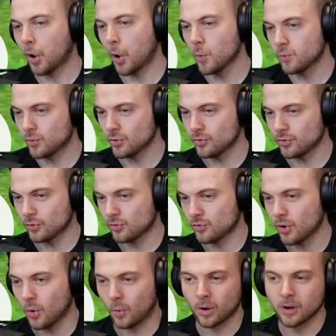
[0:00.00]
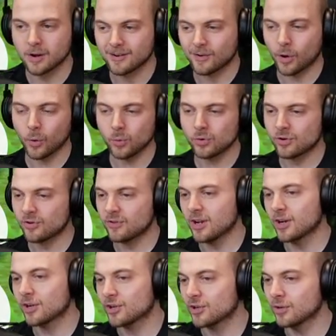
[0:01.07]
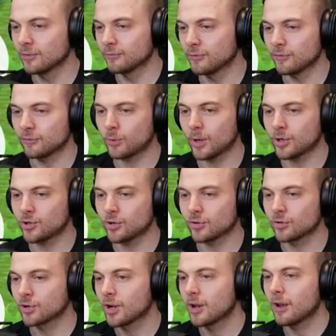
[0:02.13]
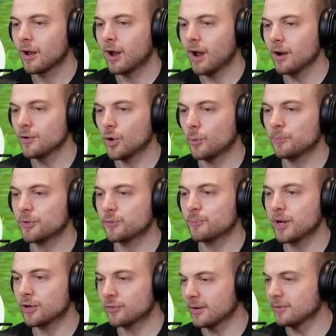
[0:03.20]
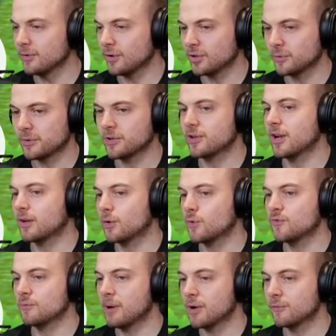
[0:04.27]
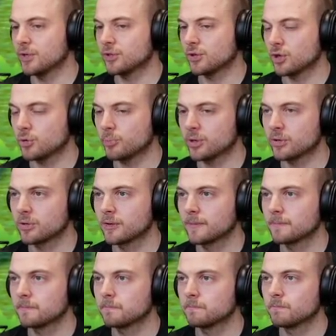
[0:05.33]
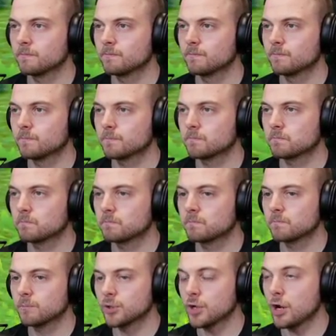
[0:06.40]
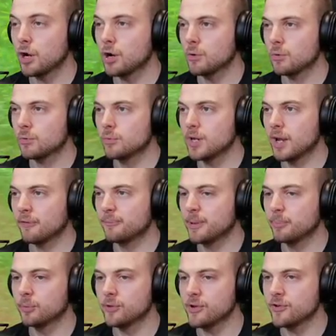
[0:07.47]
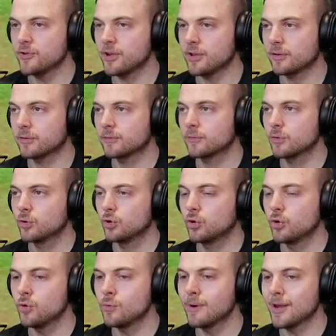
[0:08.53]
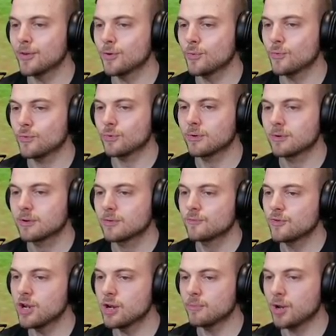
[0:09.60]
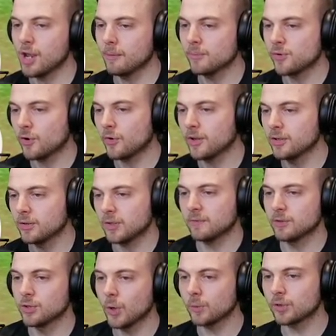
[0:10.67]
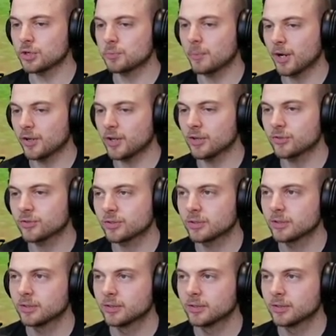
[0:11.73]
oh goodness no, the whole thing is still full of questions. I'd hoped that my granddaughter would take over my research, but... But oh, we have people listening. Who are you? Dear me, I'm sorry I didn't even notice my guests.